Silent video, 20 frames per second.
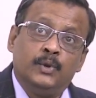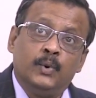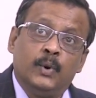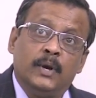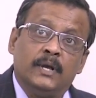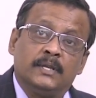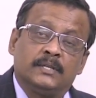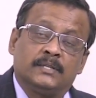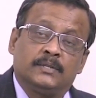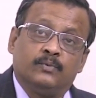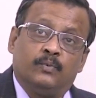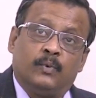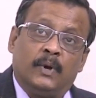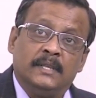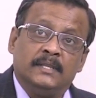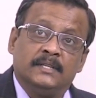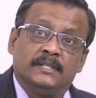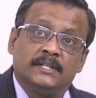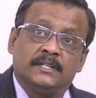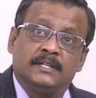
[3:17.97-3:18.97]

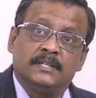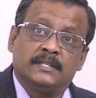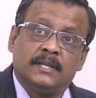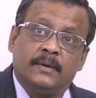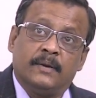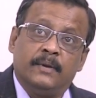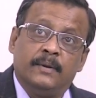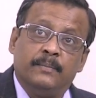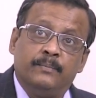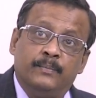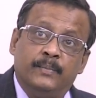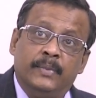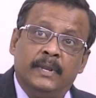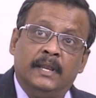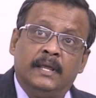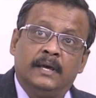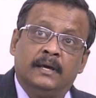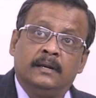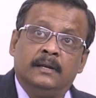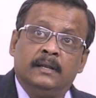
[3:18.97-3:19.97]
US$167
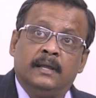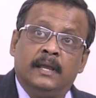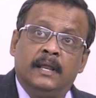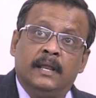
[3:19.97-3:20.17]
billion